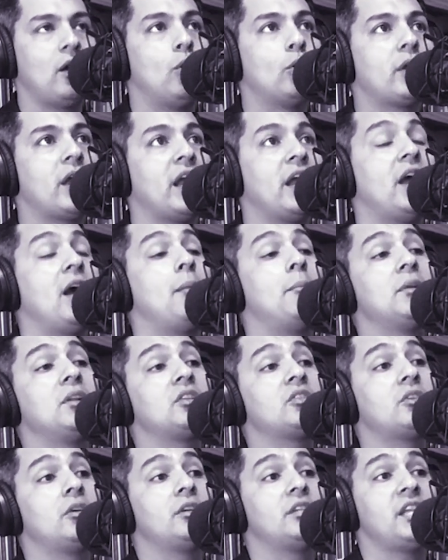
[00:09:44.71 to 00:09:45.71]
okay, I'm going to
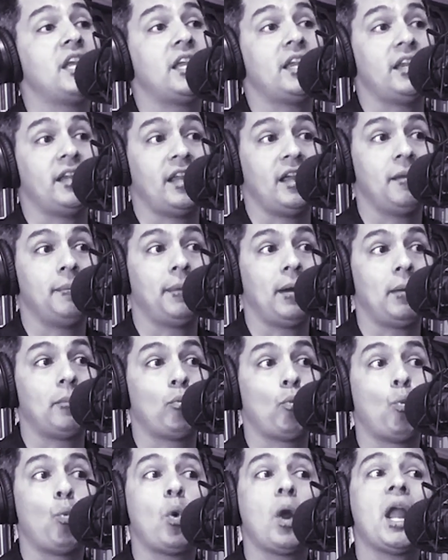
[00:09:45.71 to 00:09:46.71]
start taking hip hop
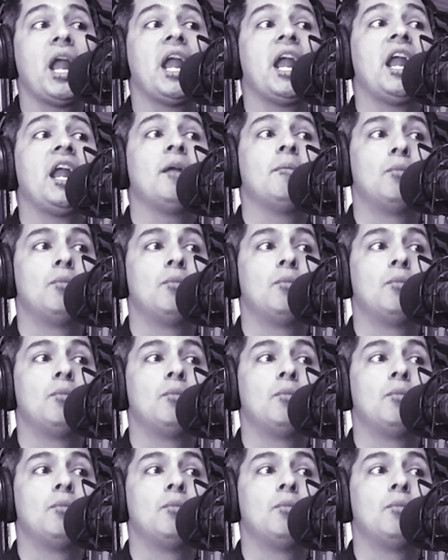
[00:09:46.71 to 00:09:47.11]
way